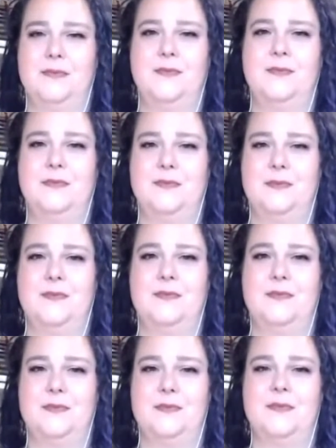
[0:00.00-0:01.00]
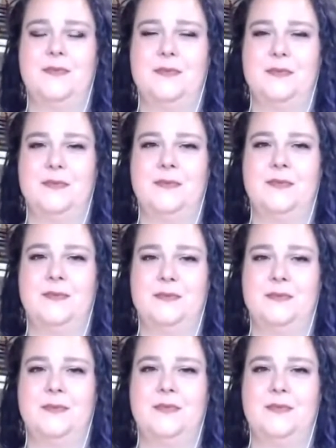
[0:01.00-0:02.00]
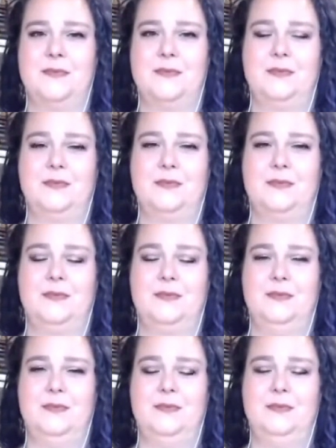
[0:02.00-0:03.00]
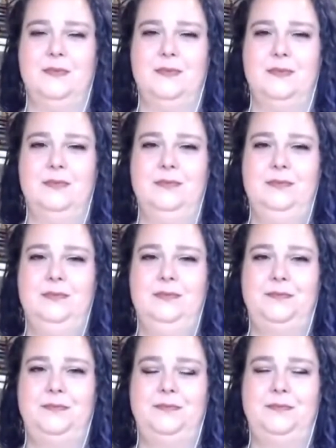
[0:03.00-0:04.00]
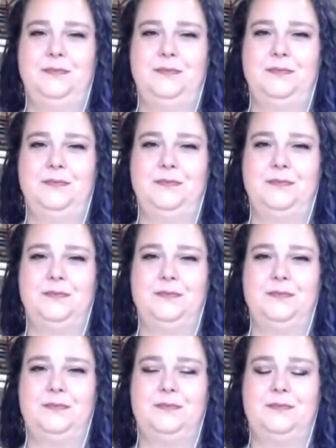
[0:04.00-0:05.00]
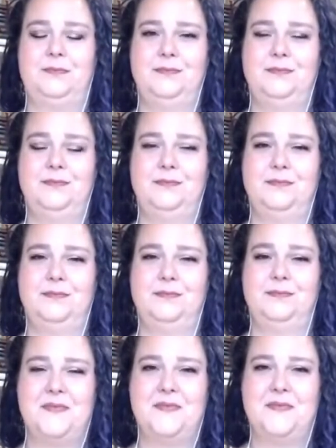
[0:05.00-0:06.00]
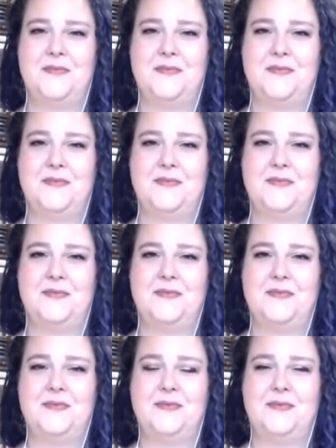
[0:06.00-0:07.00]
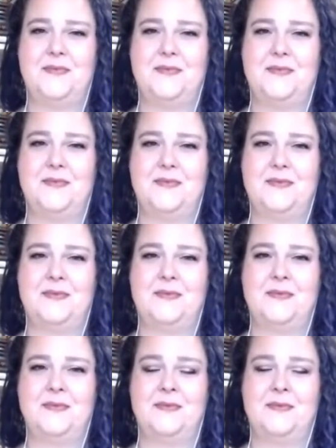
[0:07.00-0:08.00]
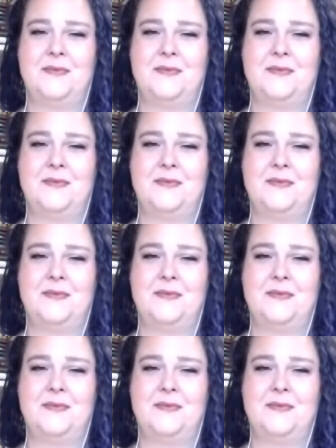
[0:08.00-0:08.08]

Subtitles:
[no speech]